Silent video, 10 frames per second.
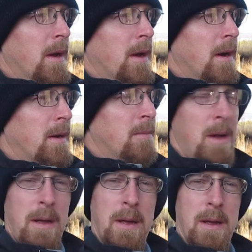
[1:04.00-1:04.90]
Um,
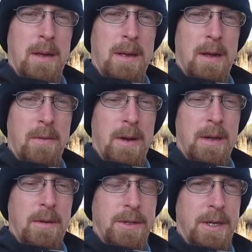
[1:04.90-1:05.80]
getting ready to
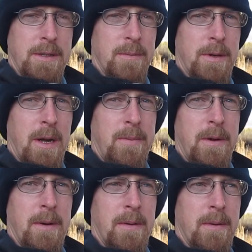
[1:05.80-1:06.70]
go check some traps
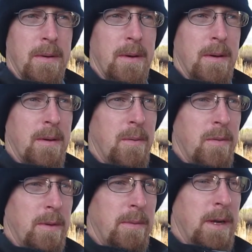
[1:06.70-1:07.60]
here. Uh,
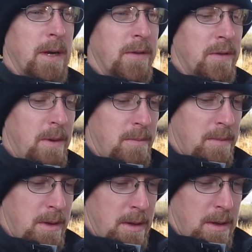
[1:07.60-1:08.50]
hopefully we got something.
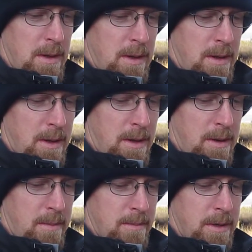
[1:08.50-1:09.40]
Uh,
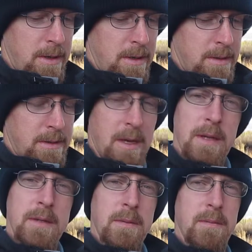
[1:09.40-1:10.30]
I'm gonna
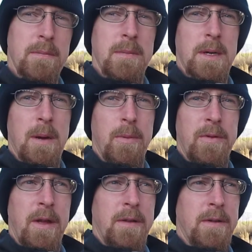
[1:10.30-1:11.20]
set some couple
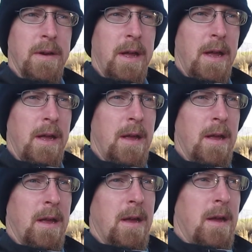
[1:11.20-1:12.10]
sets
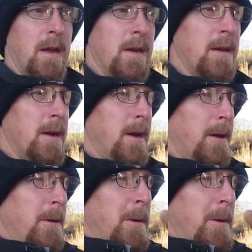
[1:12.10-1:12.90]
today, and uh,